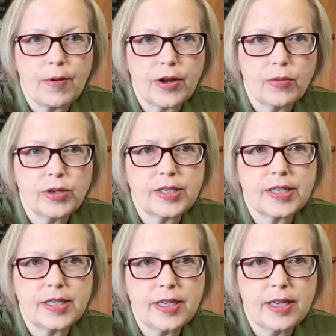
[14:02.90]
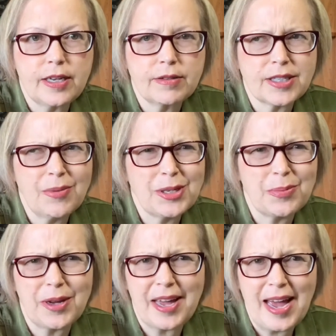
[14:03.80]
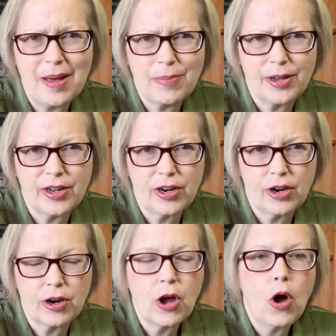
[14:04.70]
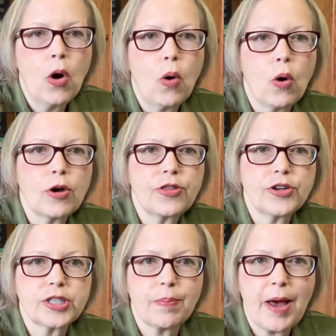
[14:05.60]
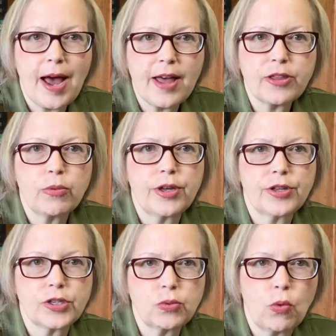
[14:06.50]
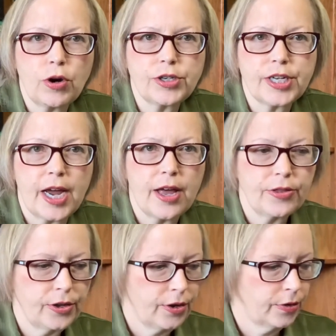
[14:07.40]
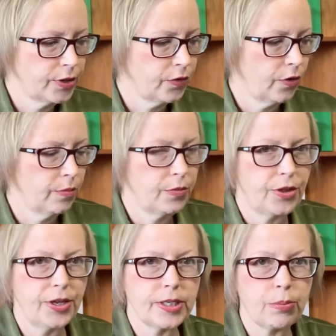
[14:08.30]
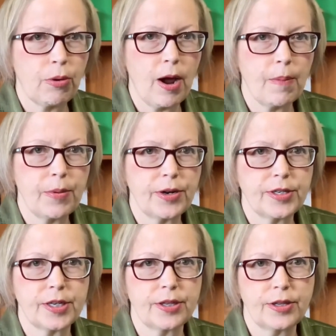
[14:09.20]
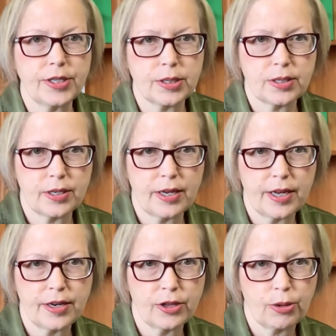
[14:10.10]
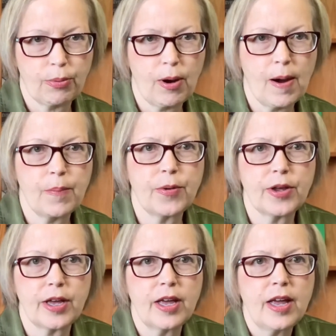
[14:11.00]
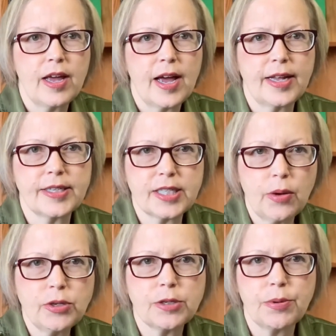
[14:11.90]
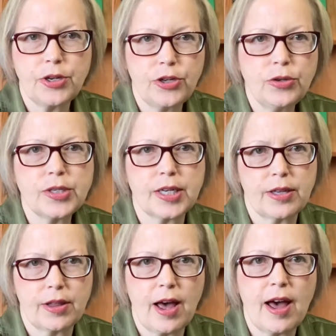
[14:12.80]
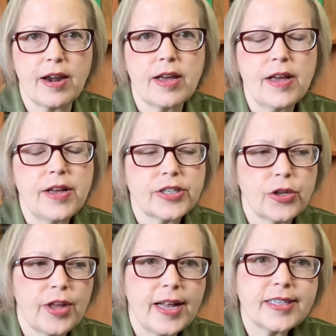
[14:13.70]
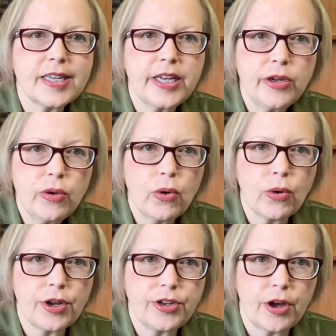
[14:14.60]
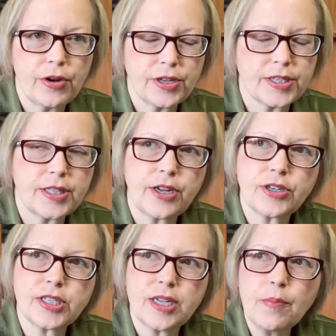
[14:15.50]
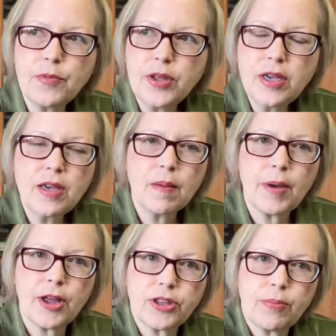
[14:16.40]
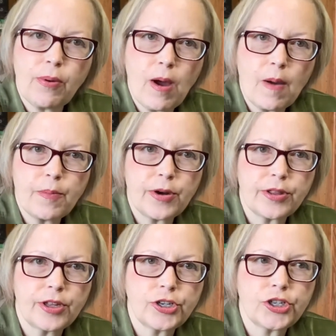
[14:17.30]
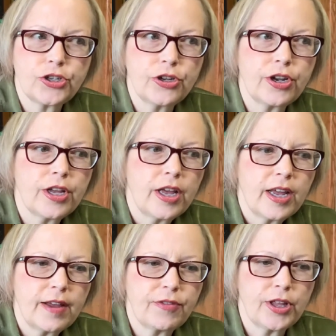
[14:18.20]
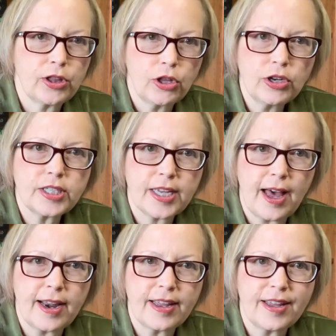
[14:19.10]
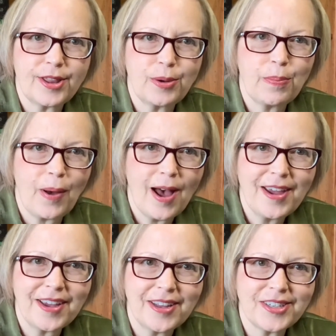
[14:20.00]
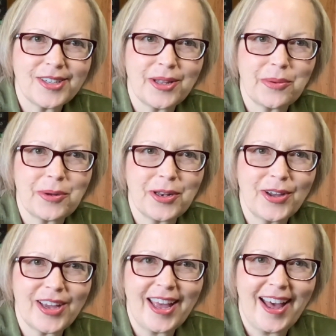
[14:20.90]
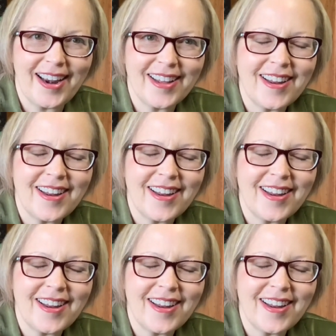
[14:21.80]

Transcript: would see someone's been camping here, or there's a pathway that's worn down that goes from this property to this end of the property, and someone's been using that. So that's inquiry notice. There's something about the property that should, if they looked at it, and they're buying it, so they would look at it,